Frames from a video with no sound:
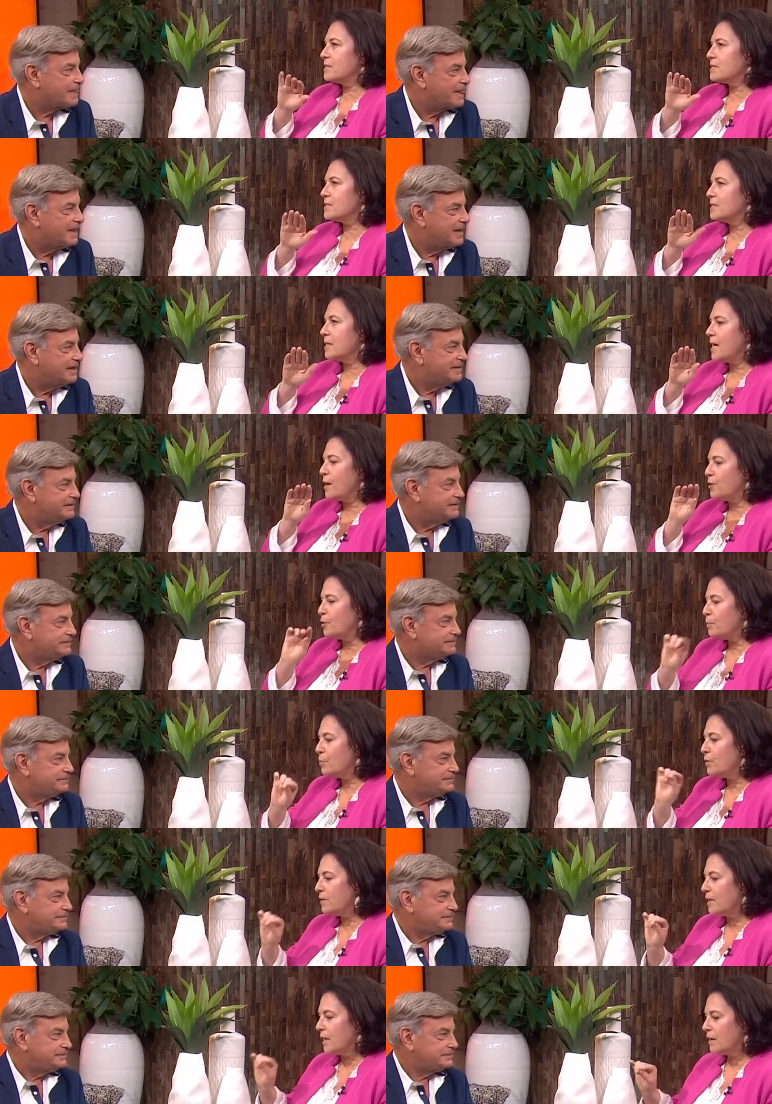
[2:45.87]
Speaker 1: to see how you
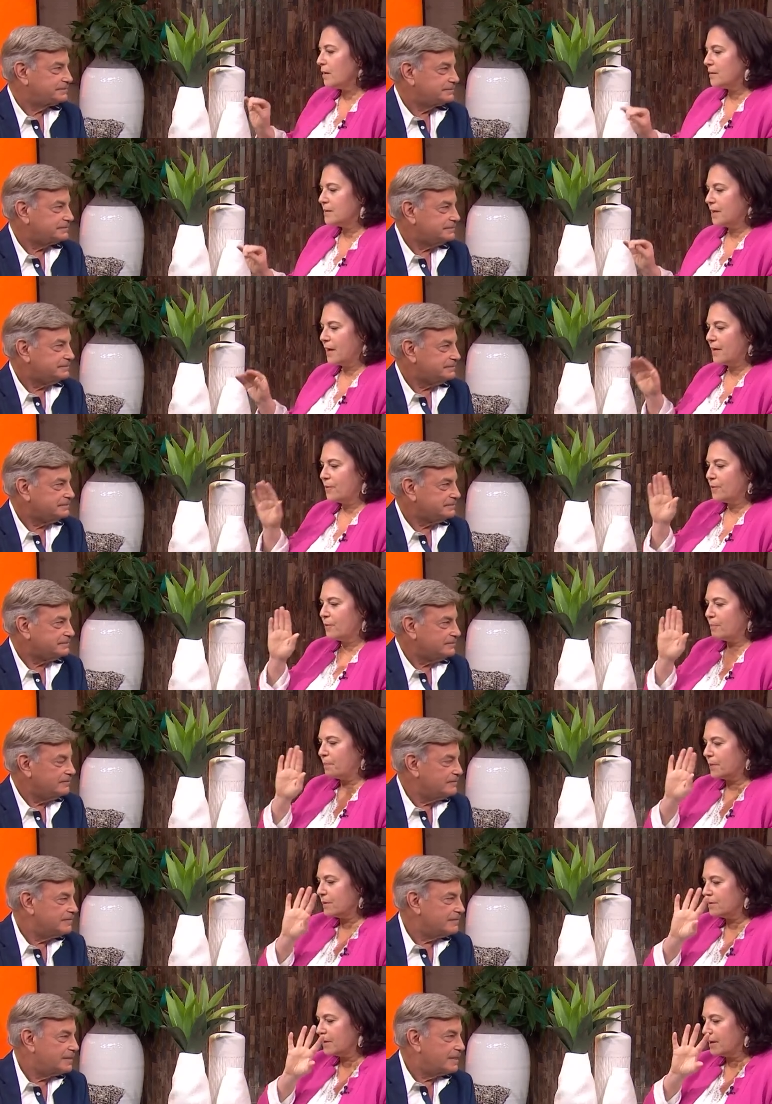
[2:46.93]
put that all together,
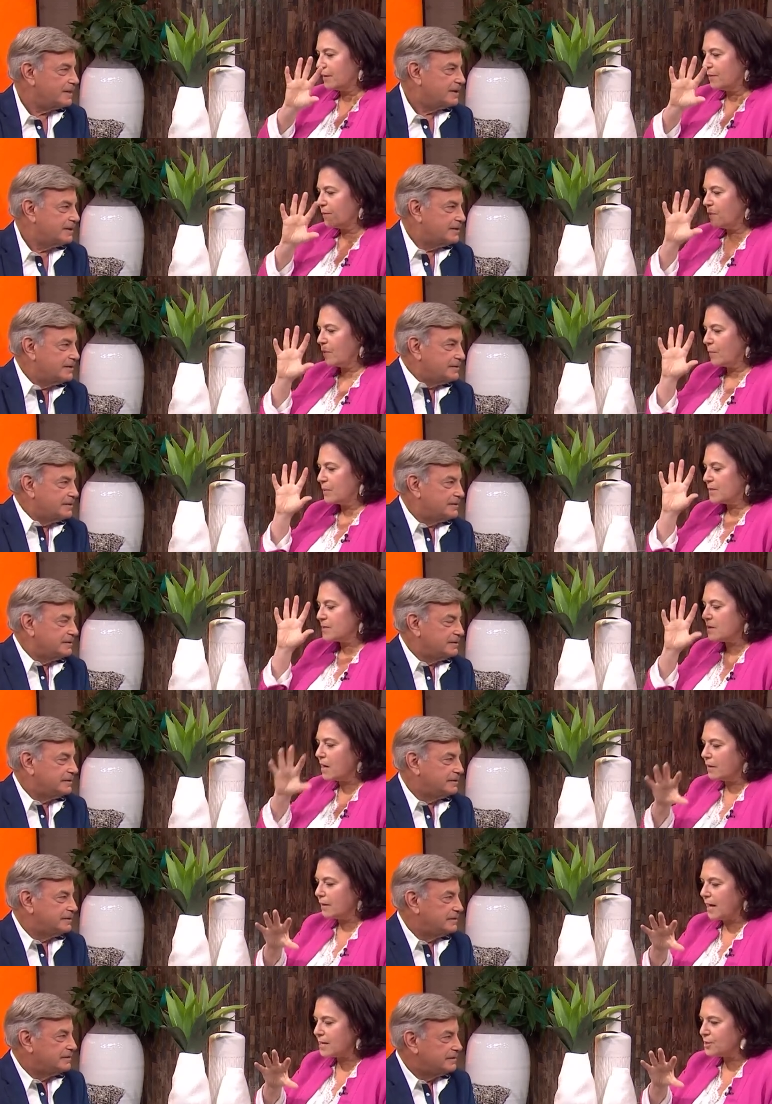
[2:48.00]
building what we
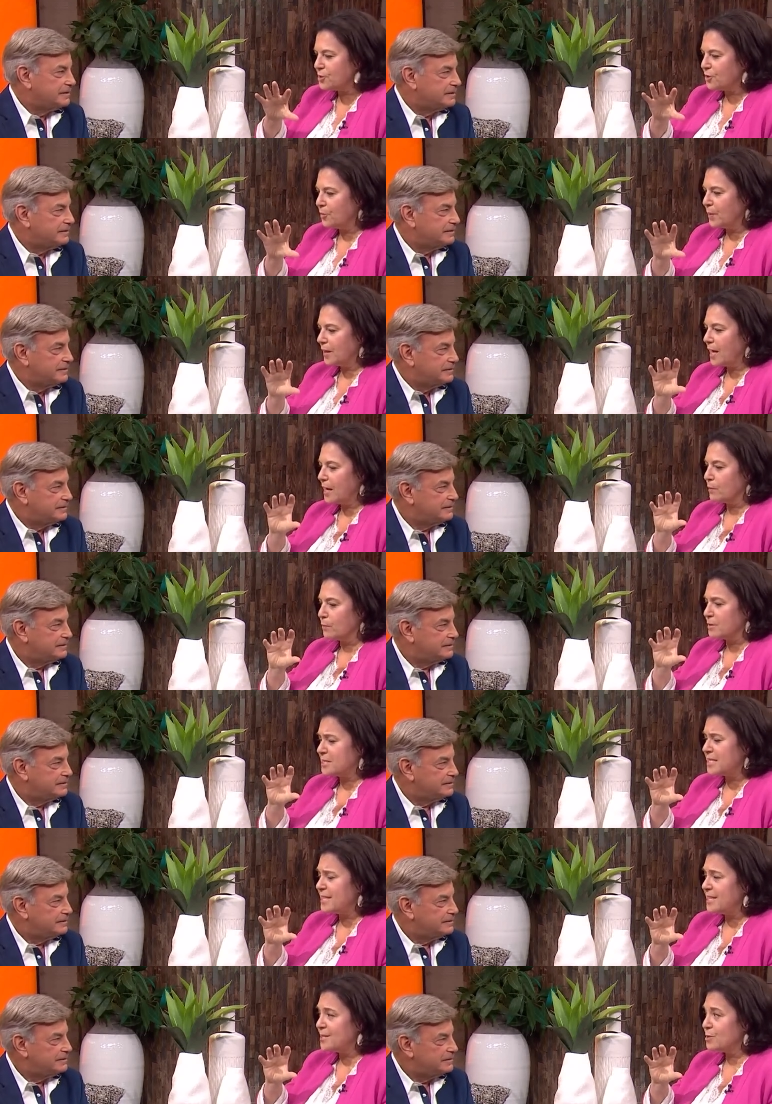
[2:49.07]
saw last year, and we kind of were
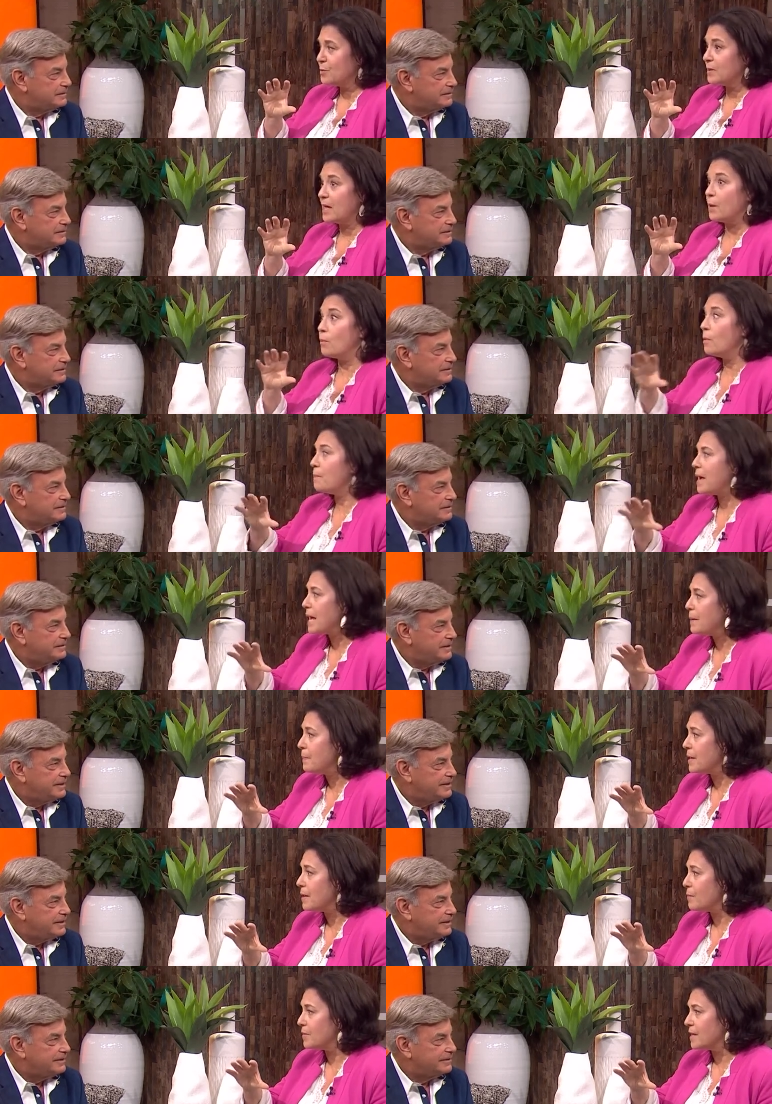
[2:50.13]
teased with that. Well, maybe
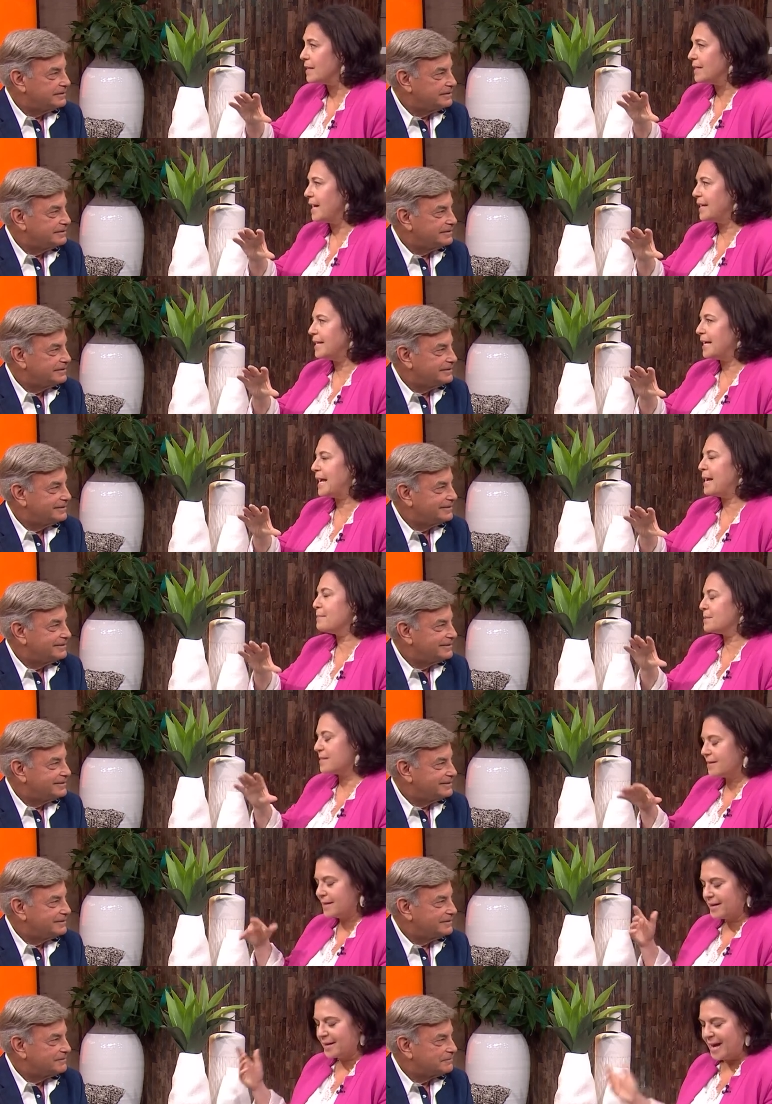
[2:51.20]
yeah. with that 90 games,
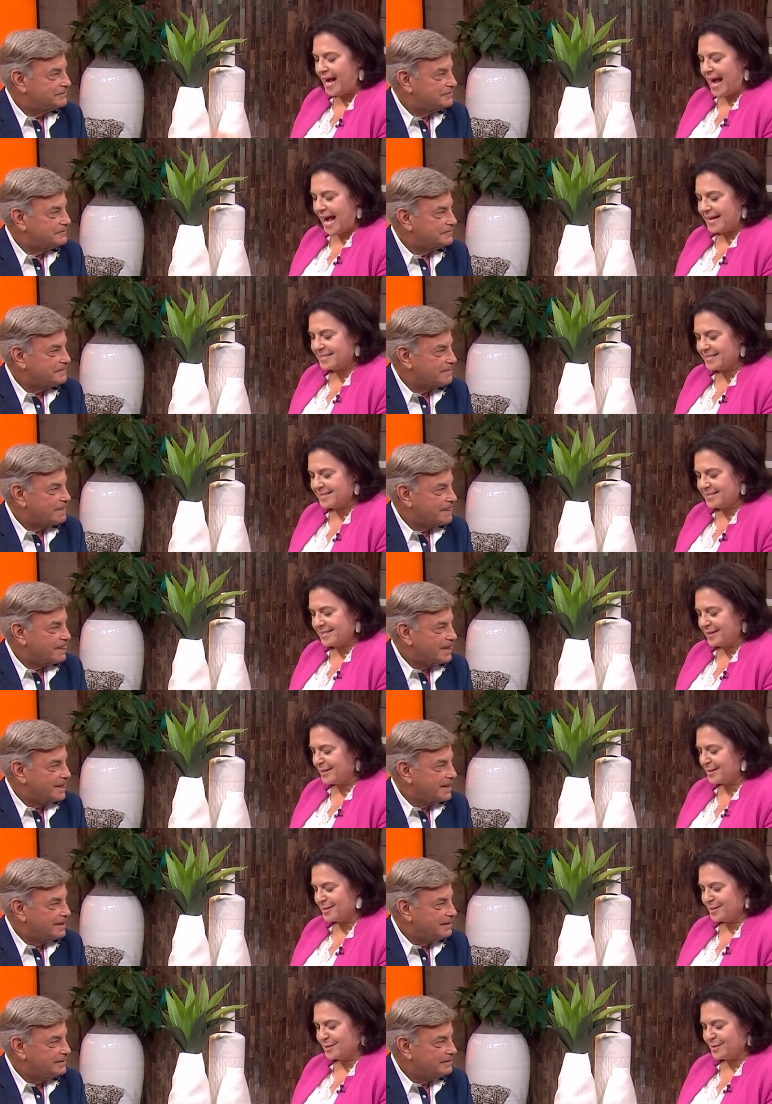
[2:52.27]
and then and to see
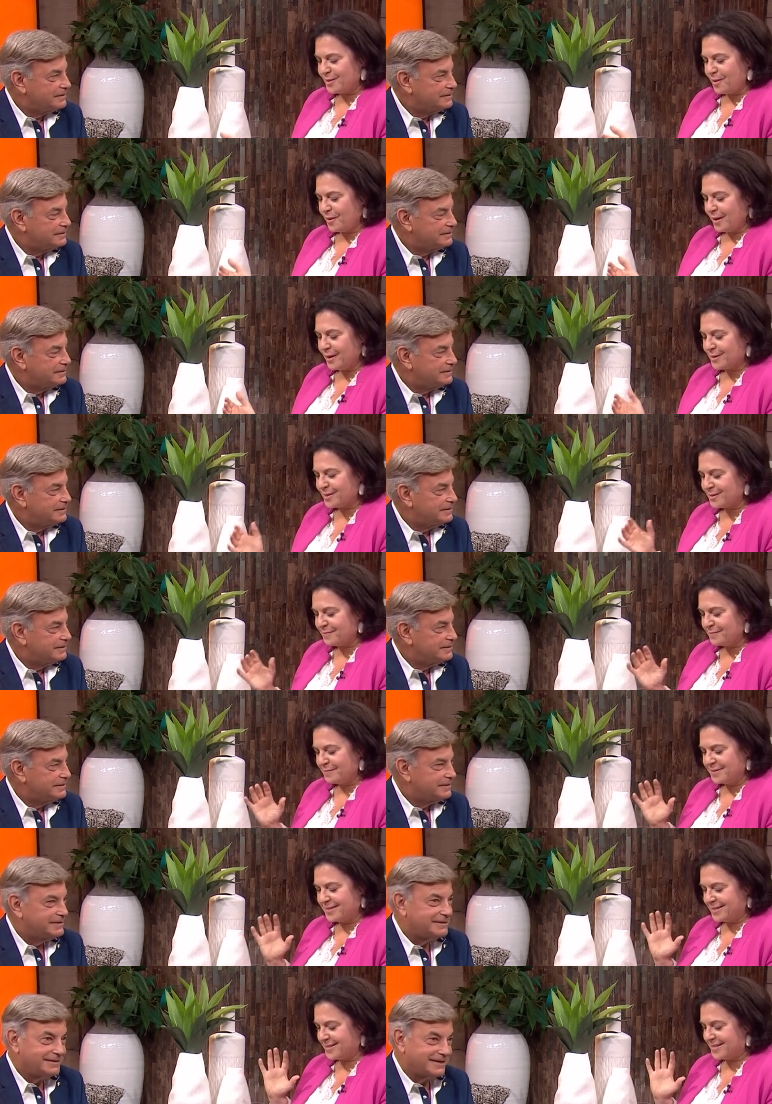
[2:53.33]
this is so is
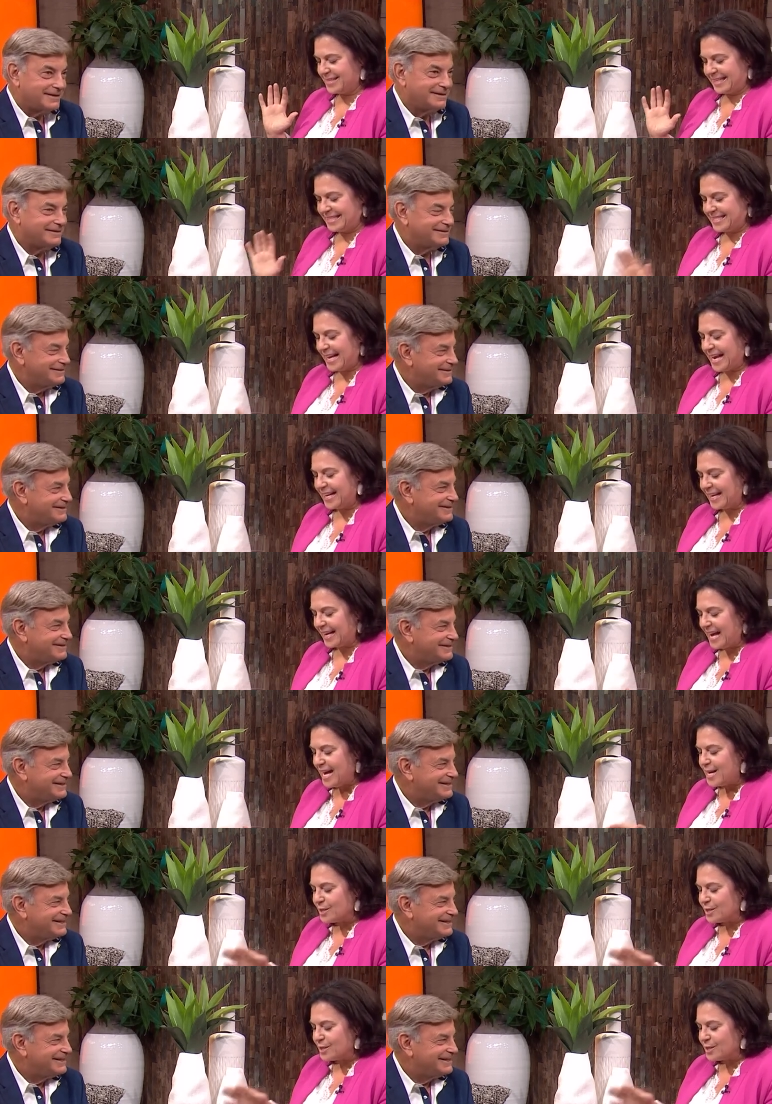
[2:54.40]
just yeah. exciting.